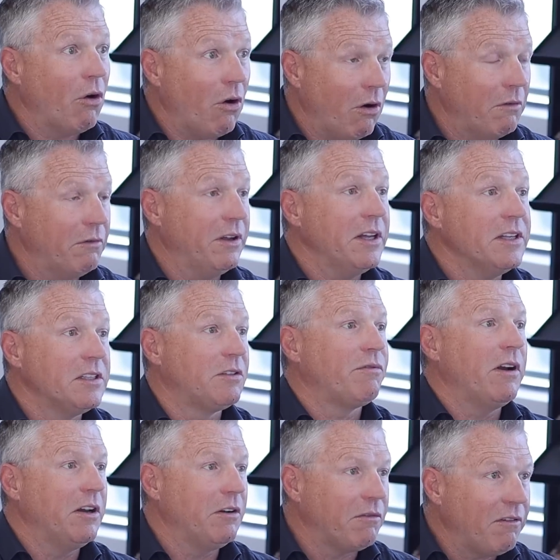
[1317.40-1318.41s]
of his
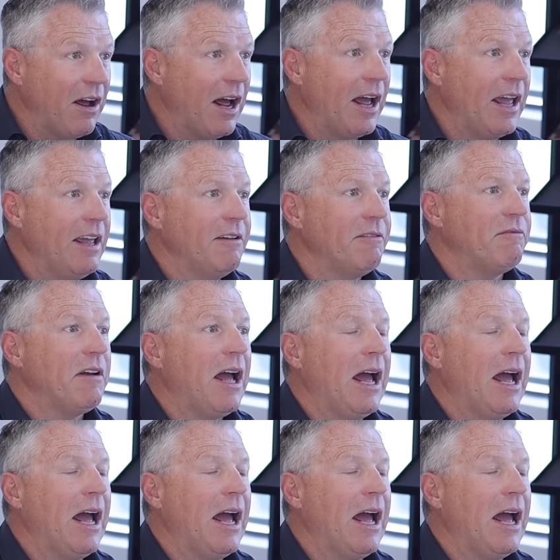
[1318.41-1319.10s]
front five